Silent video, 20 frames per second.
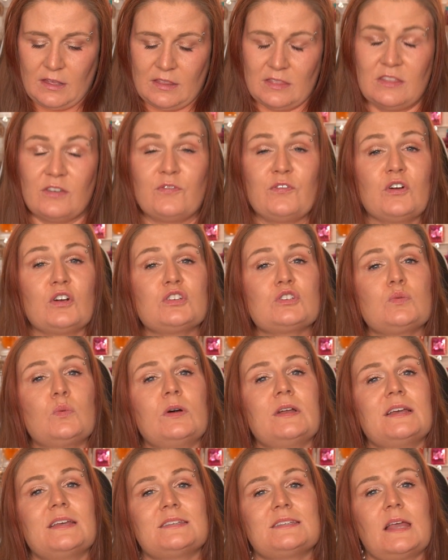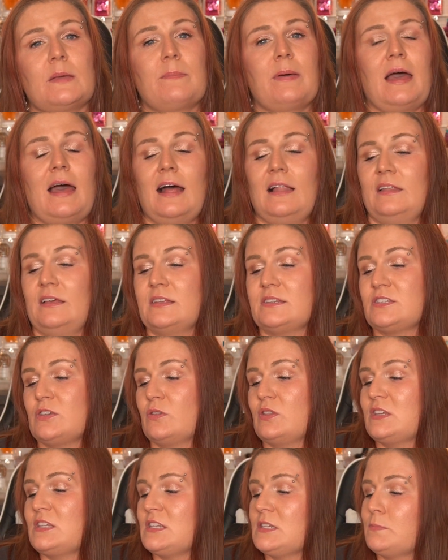The first one is a palette. So
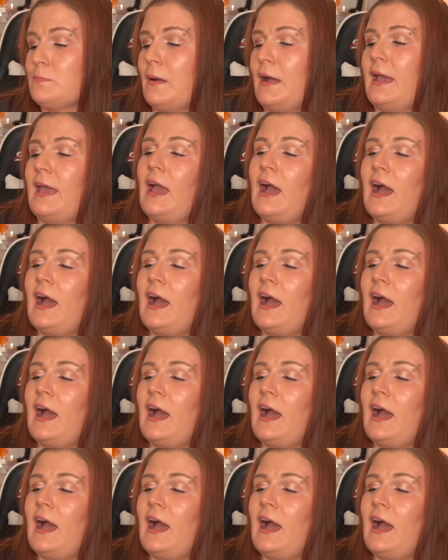this is by